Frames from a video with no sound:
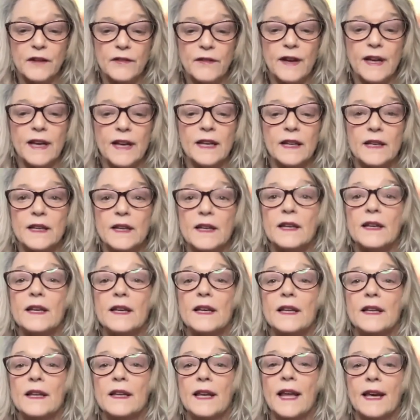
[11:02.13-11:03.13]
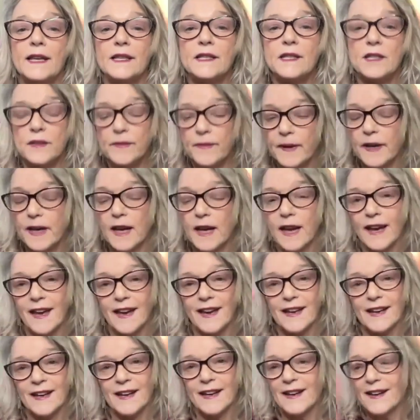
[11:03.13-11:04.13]
rate, let's
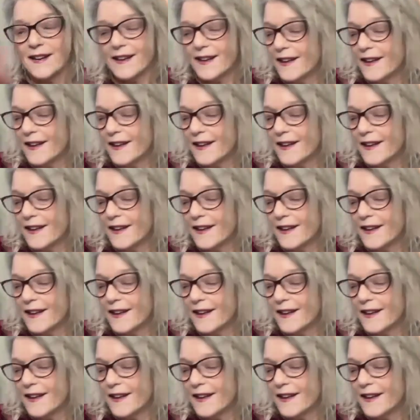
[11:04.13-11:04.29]
begin.